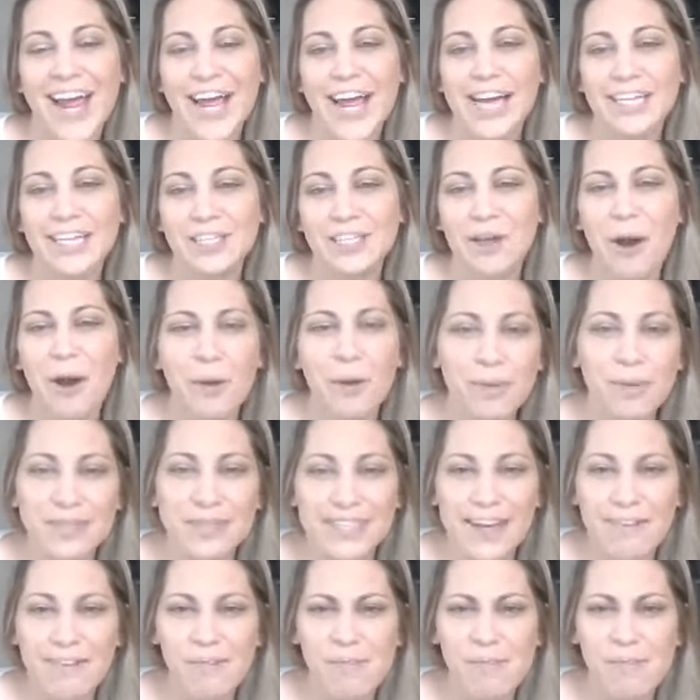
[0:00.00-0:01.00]
And she opens
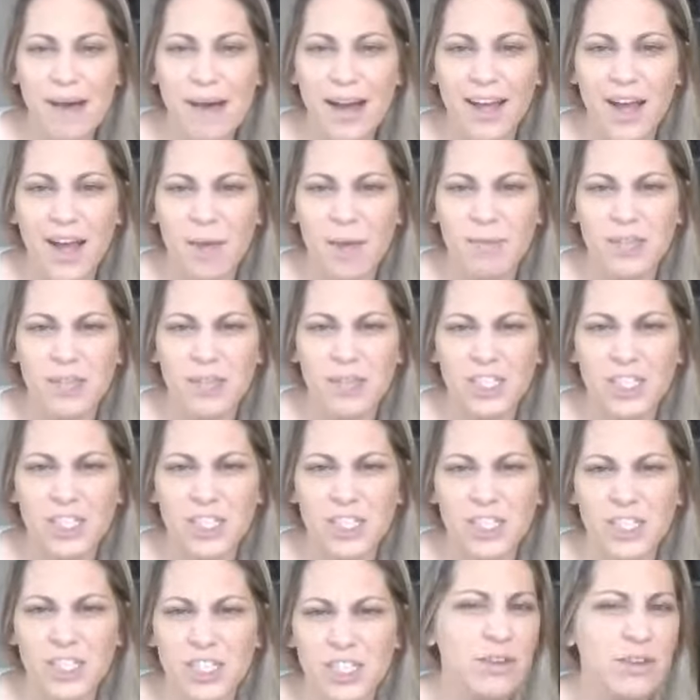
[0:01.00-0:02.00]
the oven back up, and she's
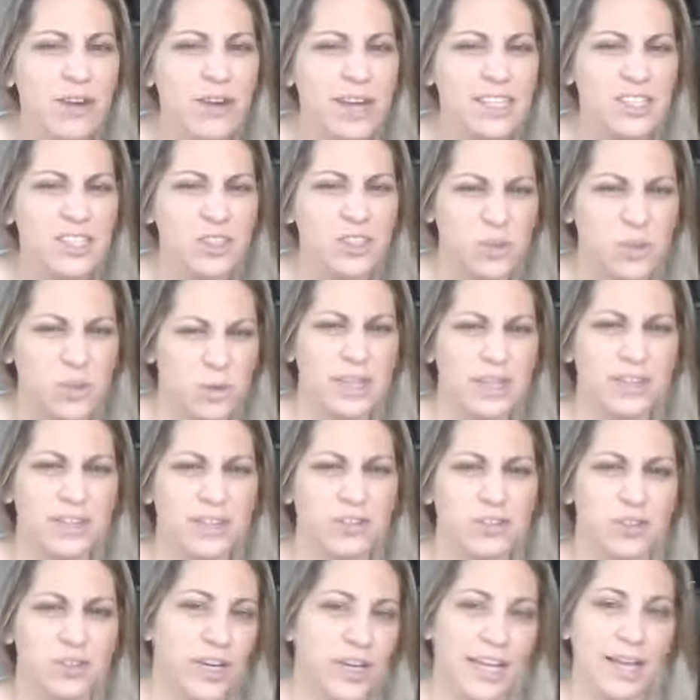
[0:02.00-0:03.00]
like, what are you guys doing? You're
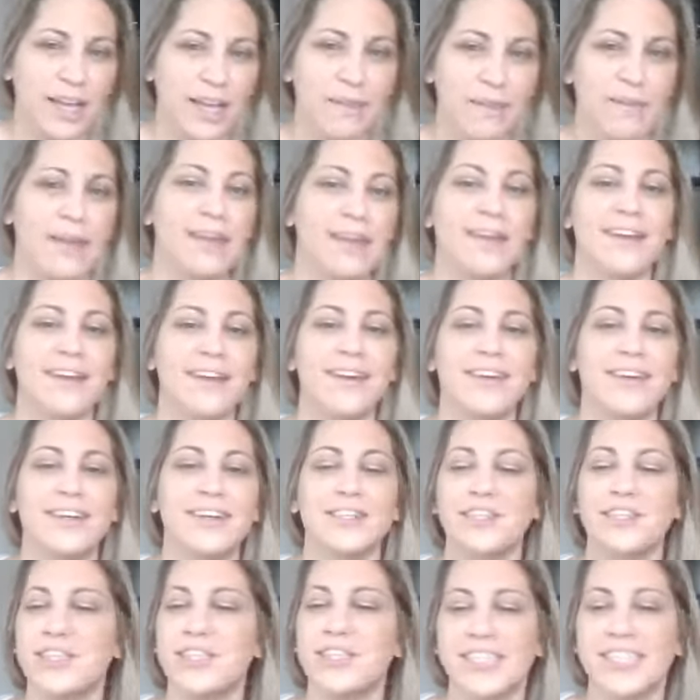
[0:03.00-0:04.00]
tricking me.
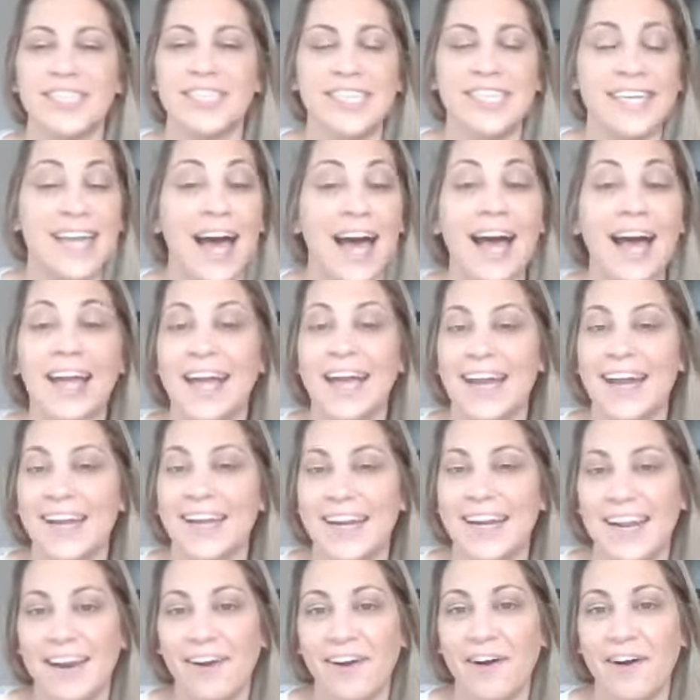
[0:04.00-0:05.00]
She just did not get
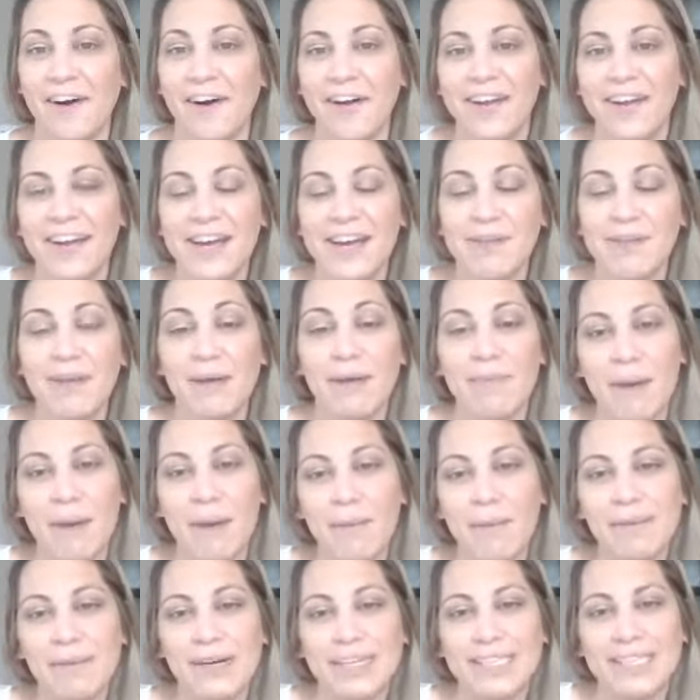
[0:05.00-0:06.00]
it at all. I'm like,
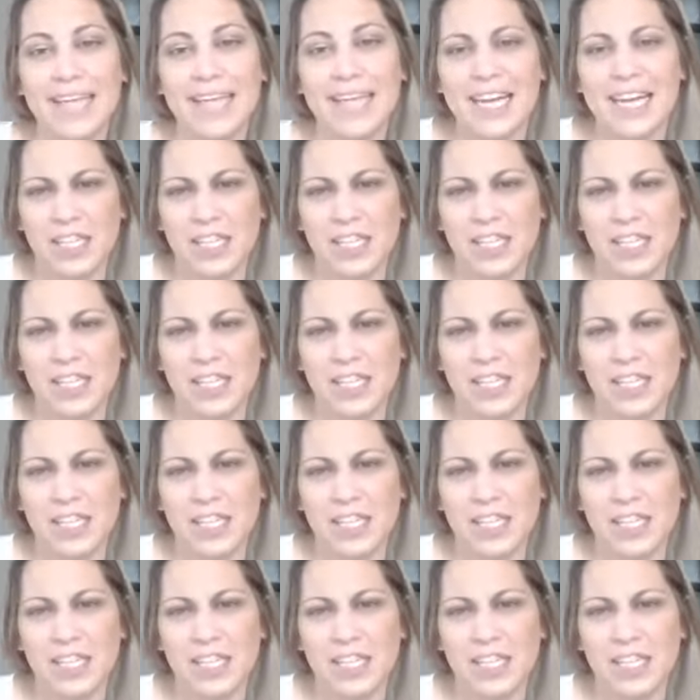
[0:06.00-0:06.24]
Mom, what is that?